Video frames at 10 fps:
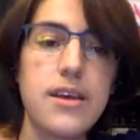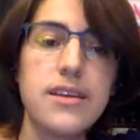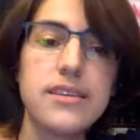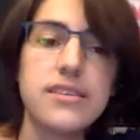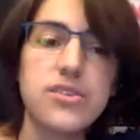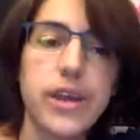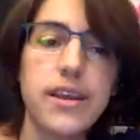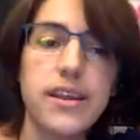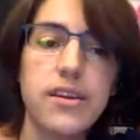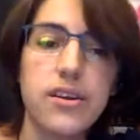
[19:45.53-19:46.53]
Does
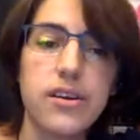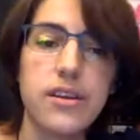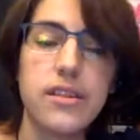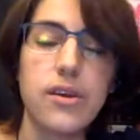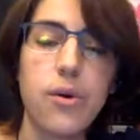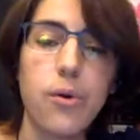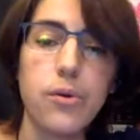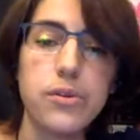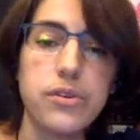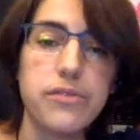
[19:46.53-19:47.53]
stranding her in the
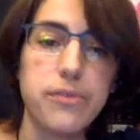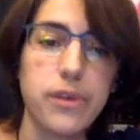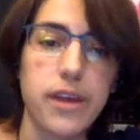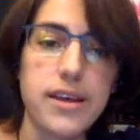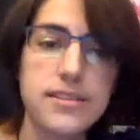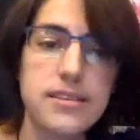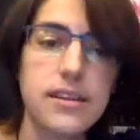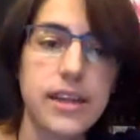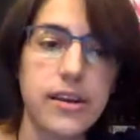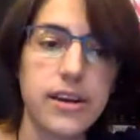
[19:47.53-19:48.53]
cold afford us
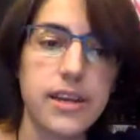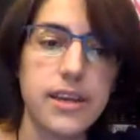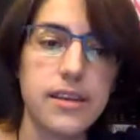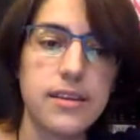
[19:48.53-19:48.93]
clarity?